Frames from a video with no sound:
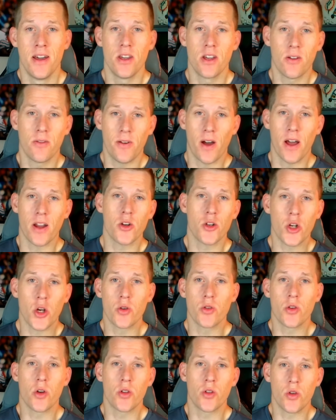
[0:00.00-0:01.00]
You can find our
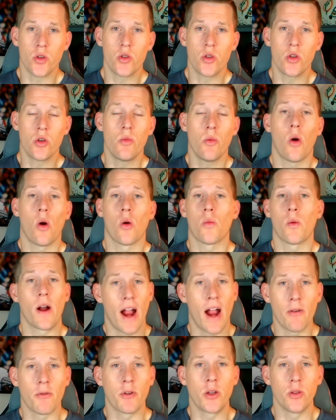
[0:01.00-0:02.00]
shows on YouTube or
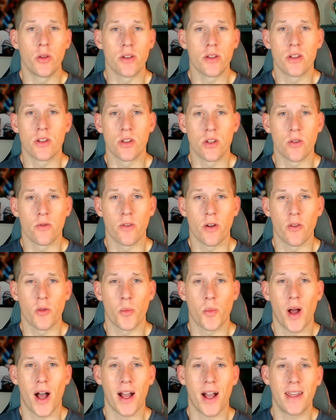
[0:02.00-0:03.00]
wherever you listen to your
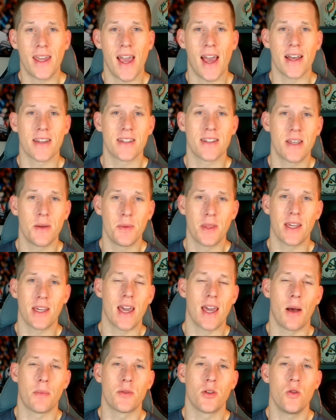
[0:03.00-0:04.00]
favorite podcast. Tip of the
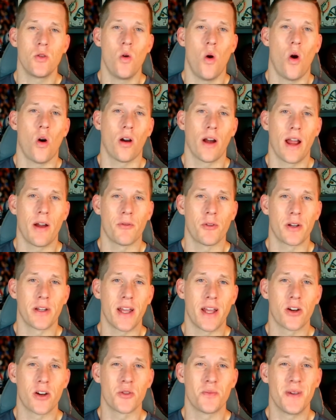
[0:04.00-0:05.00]
cap to our
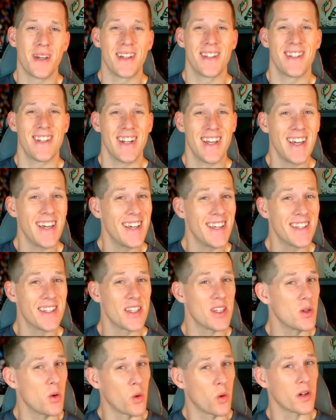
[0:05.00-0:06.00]
everydayers because it
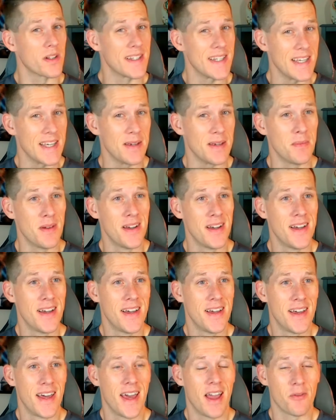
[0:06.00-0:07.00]
is your team
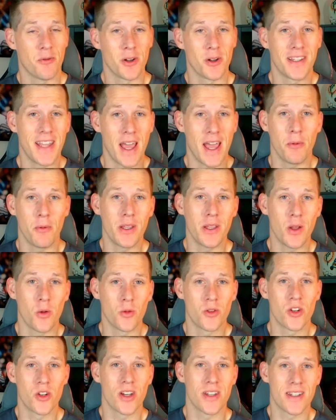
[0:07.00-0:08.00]
every day. We
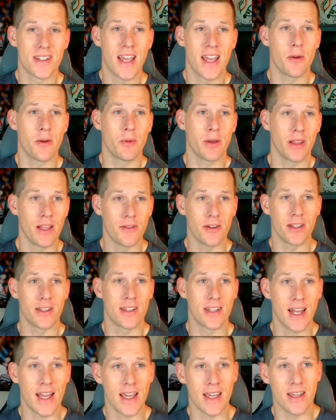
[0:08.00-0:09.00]
don't just say it, we live it.
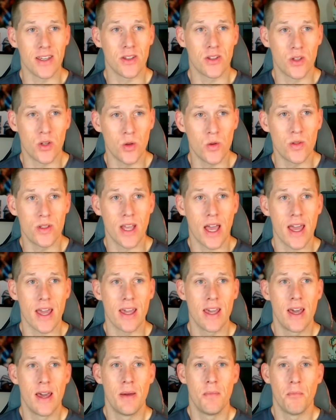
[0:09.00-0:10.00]
Today is
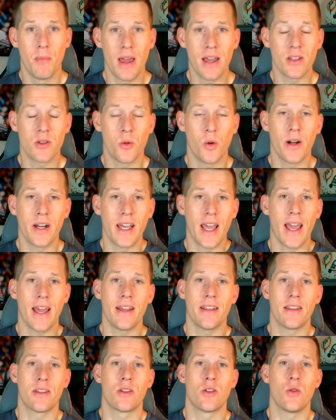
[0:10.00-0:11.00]
Tuesday, May
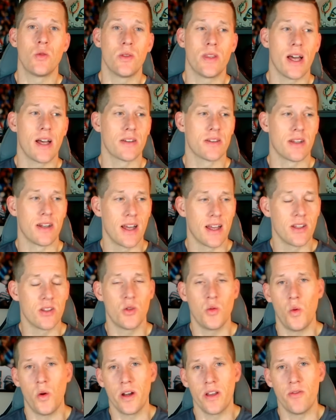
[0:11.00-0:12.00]
28th,
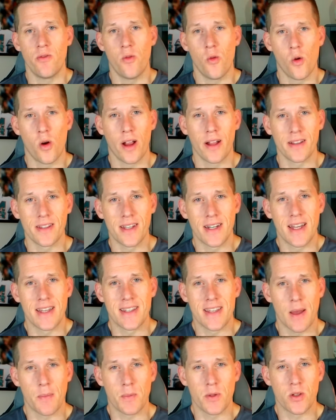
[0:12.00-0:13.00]
2024, and
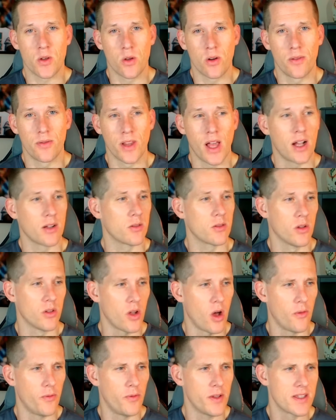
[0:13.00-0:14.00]
today's episode of Locked On
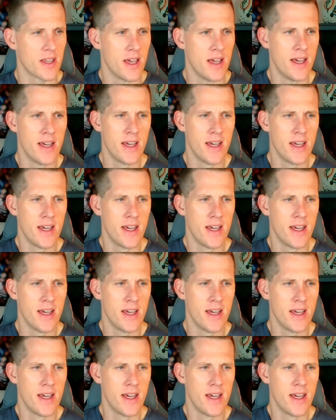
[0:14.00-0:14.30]
Dolphins